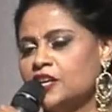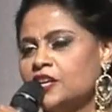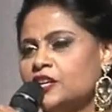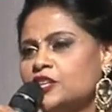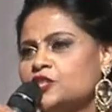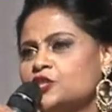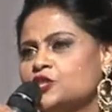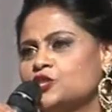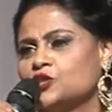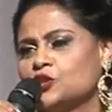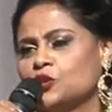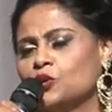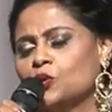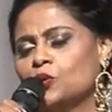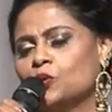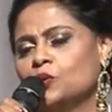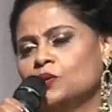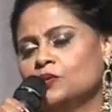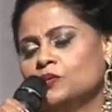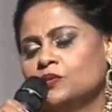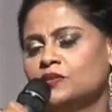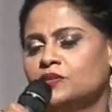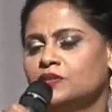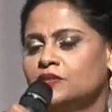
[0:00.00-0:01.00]
So,
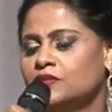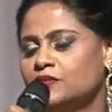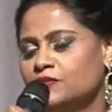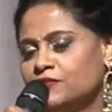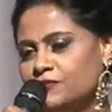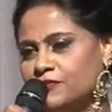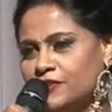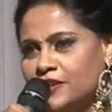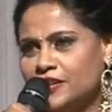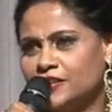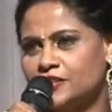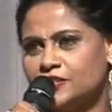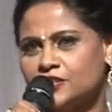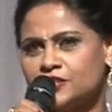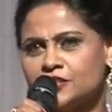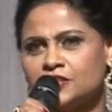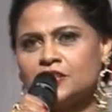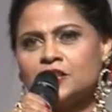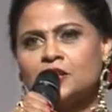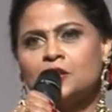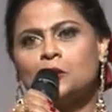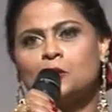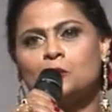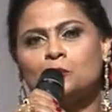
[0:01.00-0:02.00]
friends,
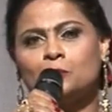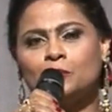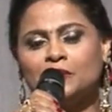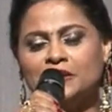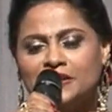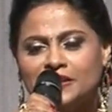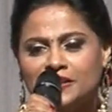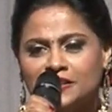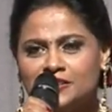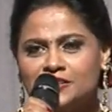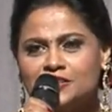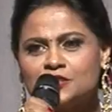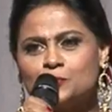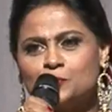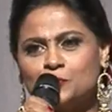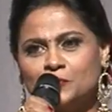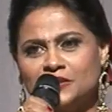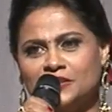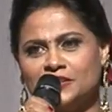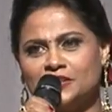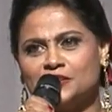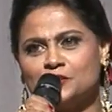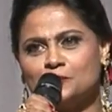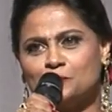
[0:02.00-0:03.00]
please,
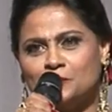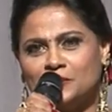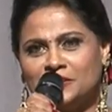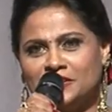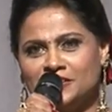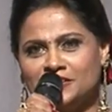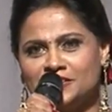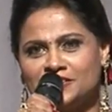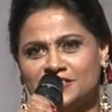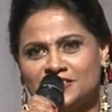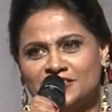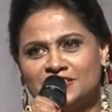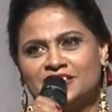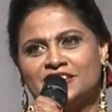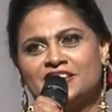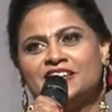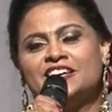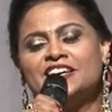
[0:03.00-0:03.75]
please, please